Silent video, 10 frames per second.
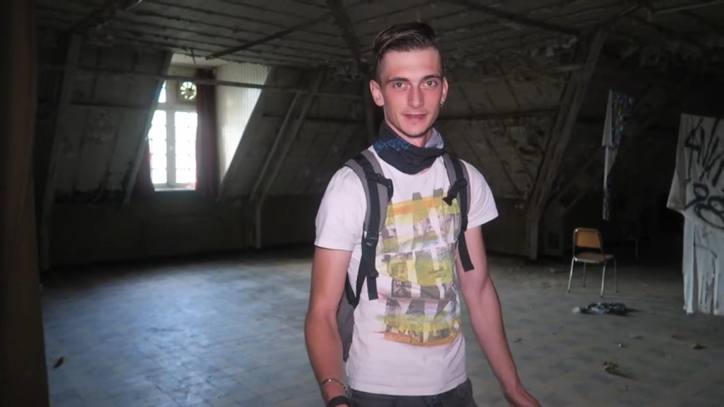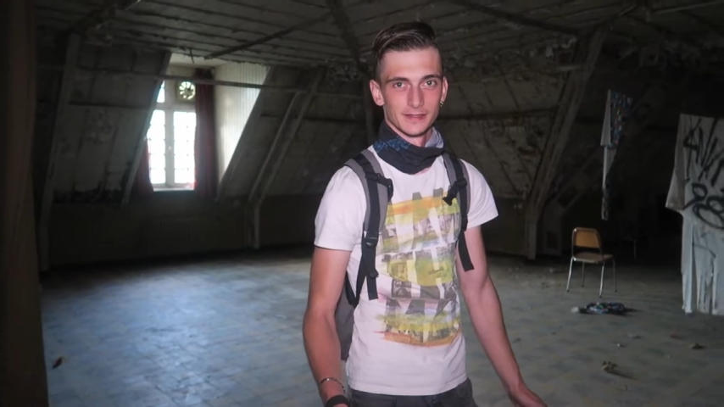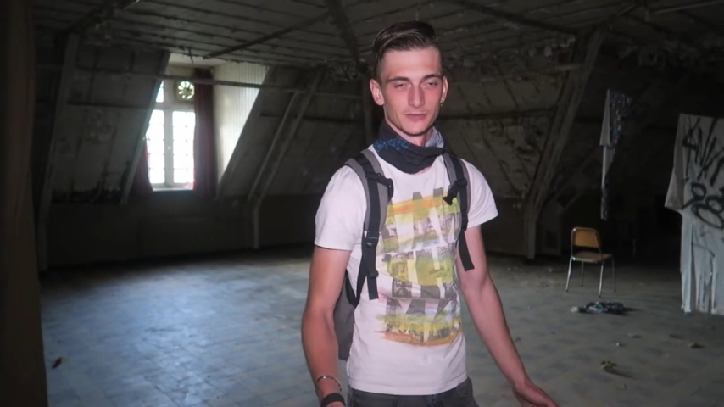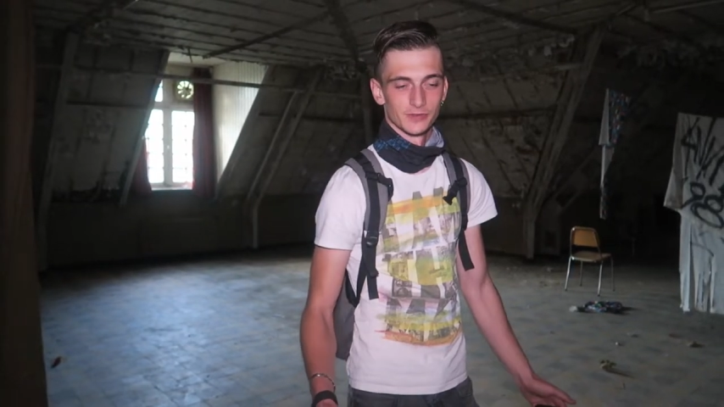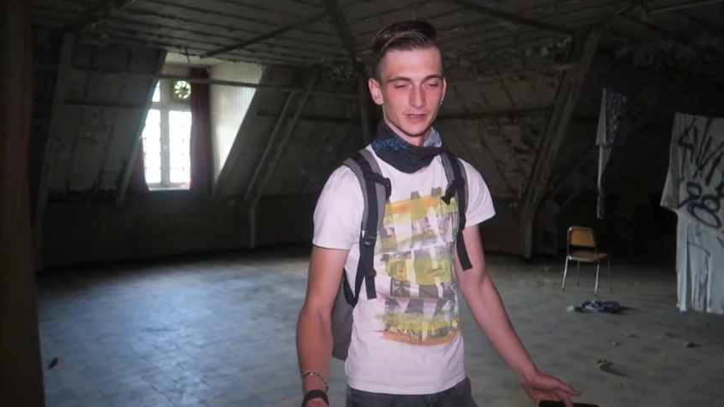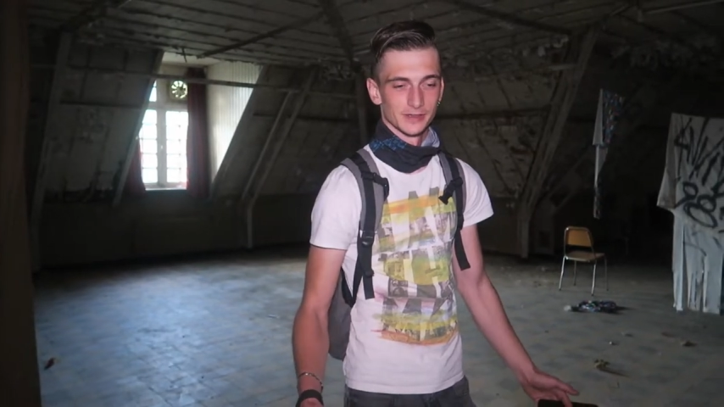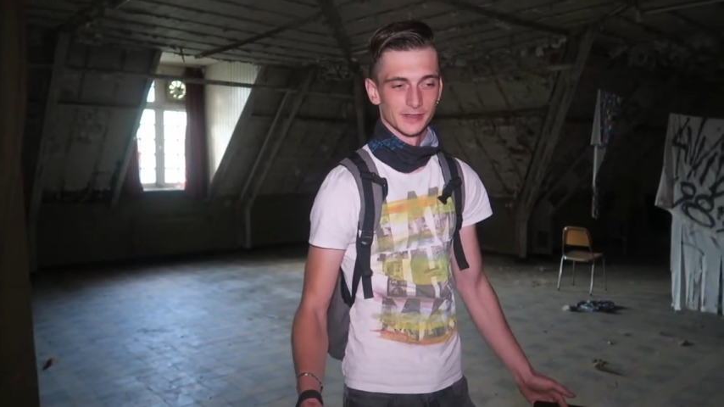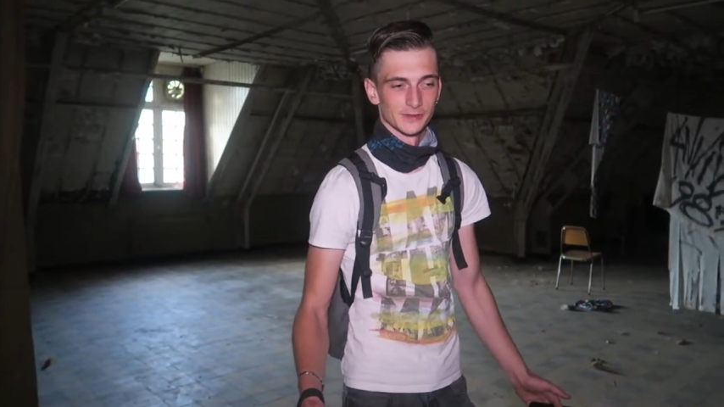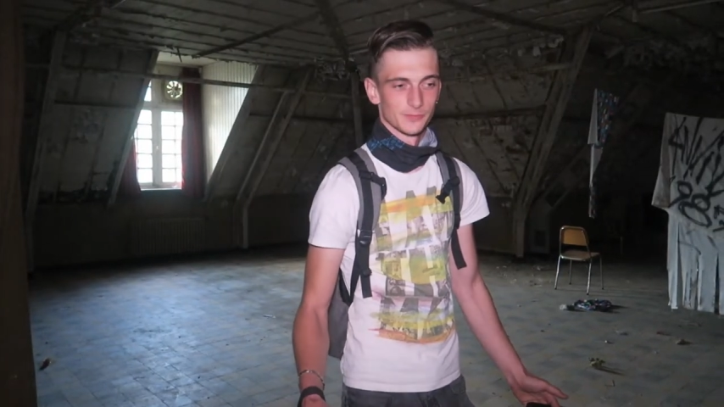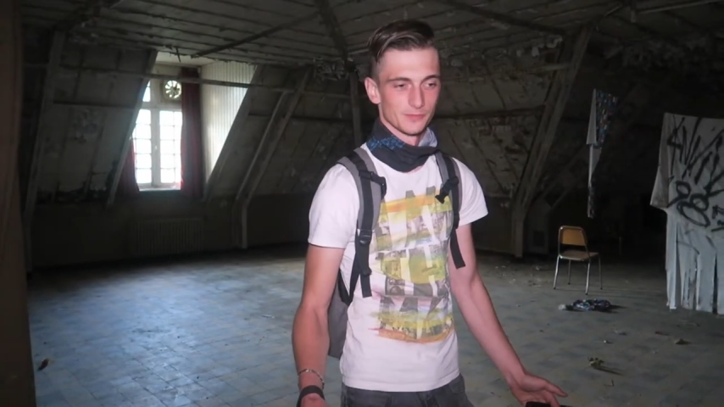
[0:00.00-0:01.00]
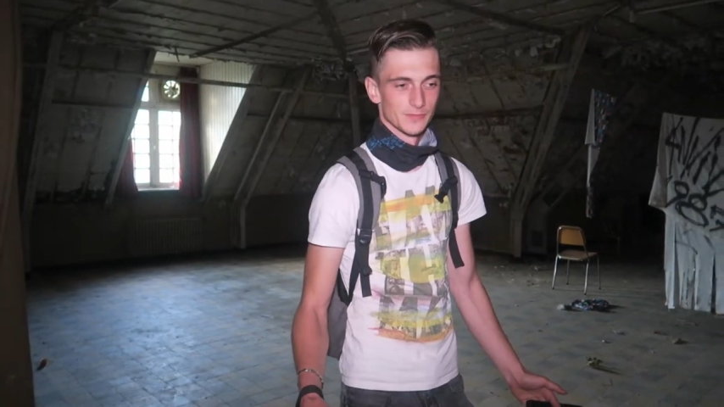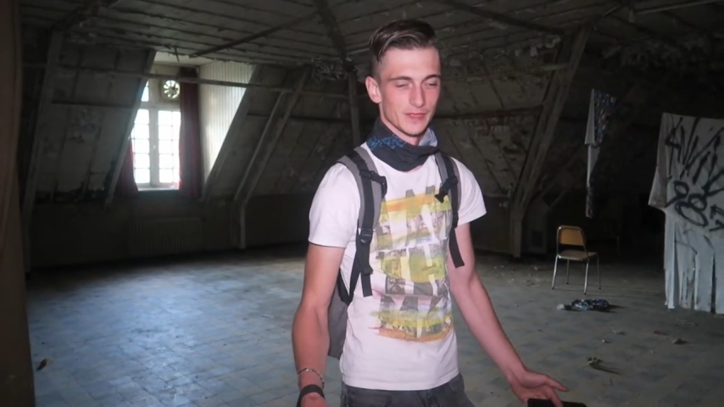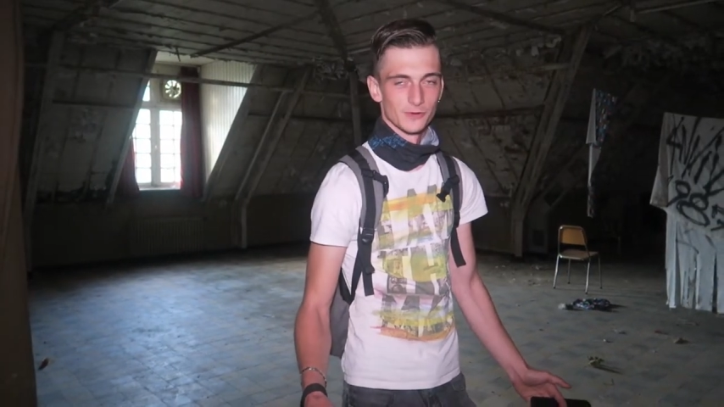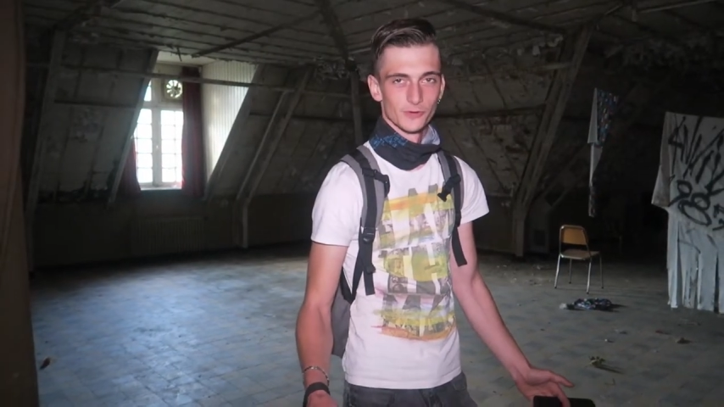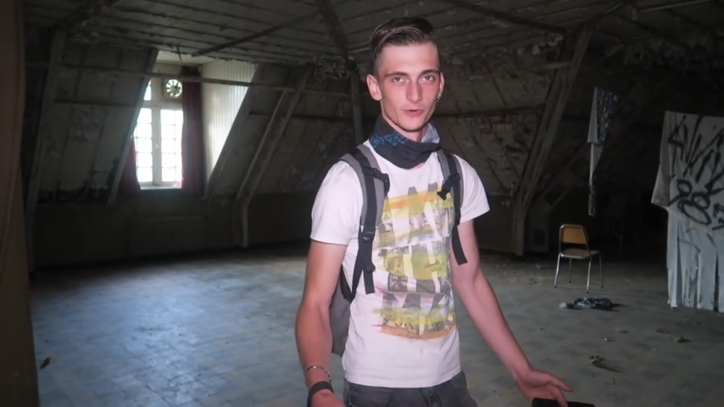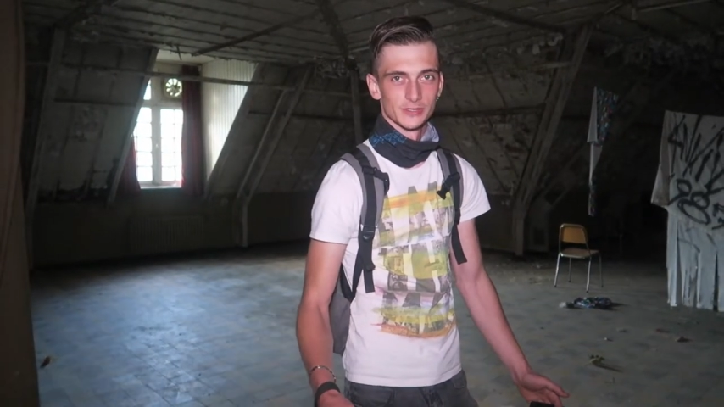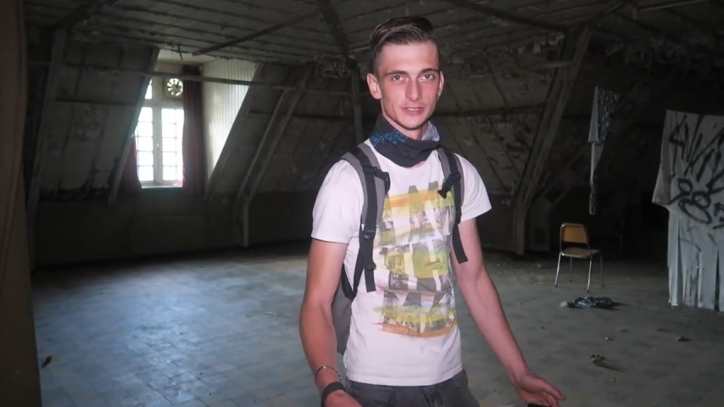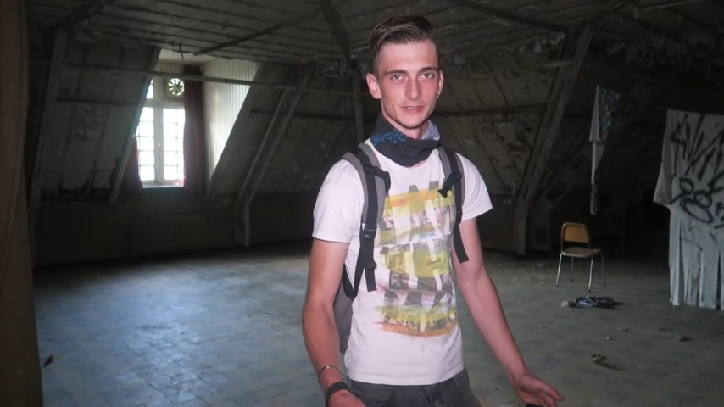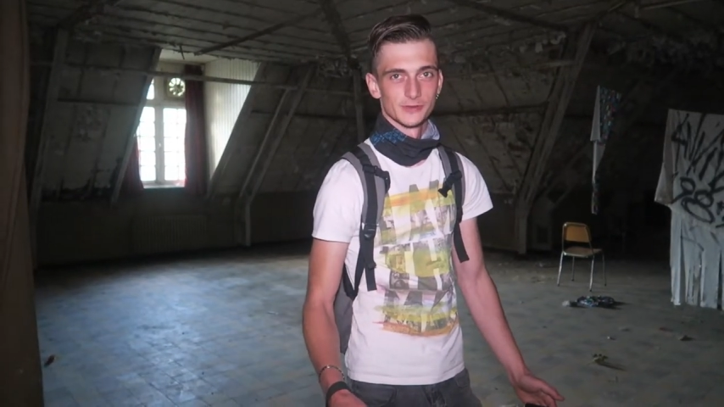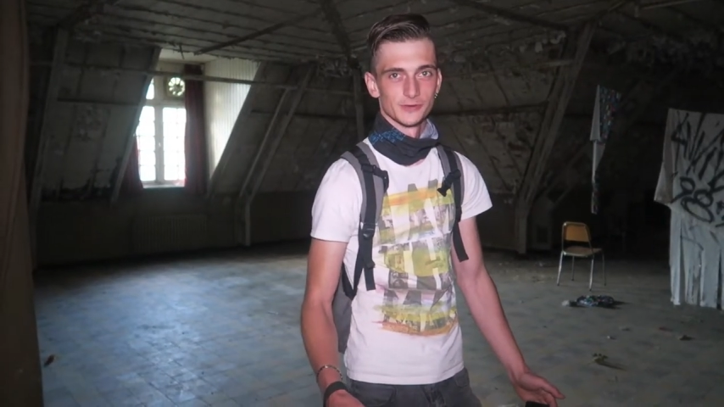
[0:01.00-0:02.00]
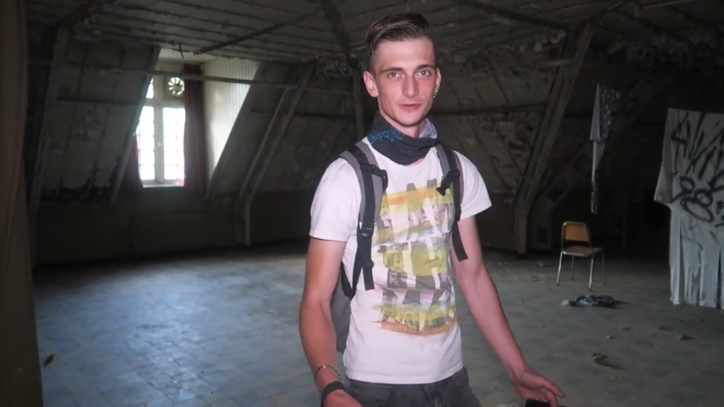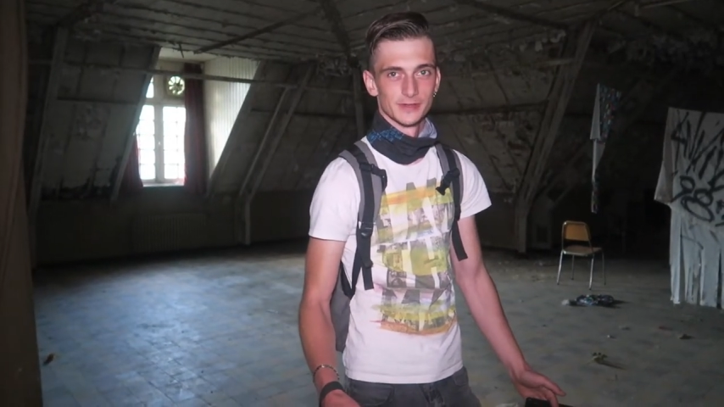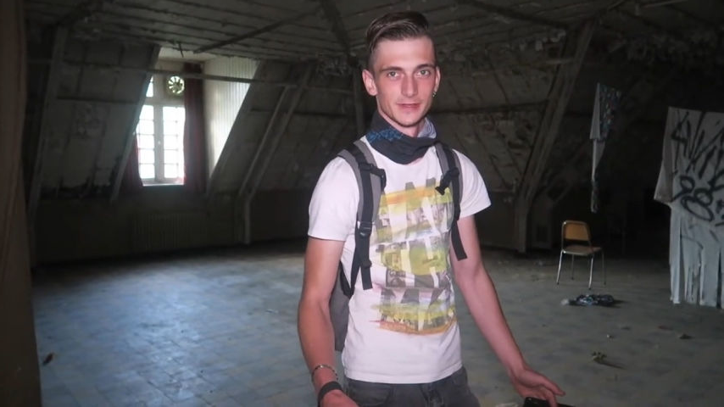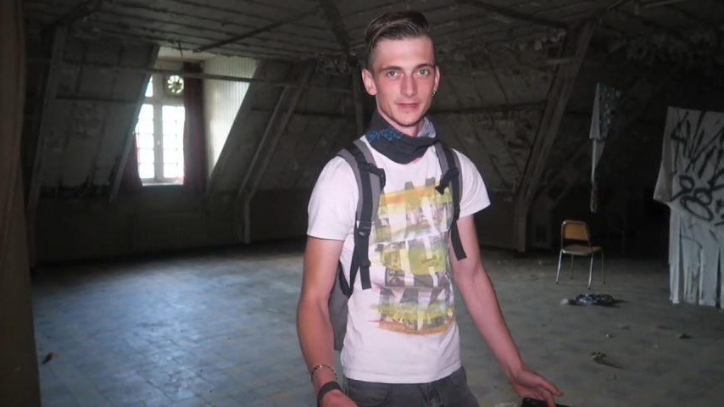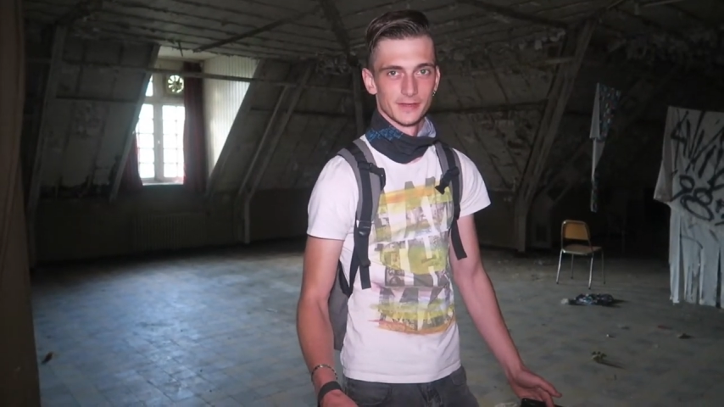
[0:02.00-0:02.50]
It felt like they were watching you.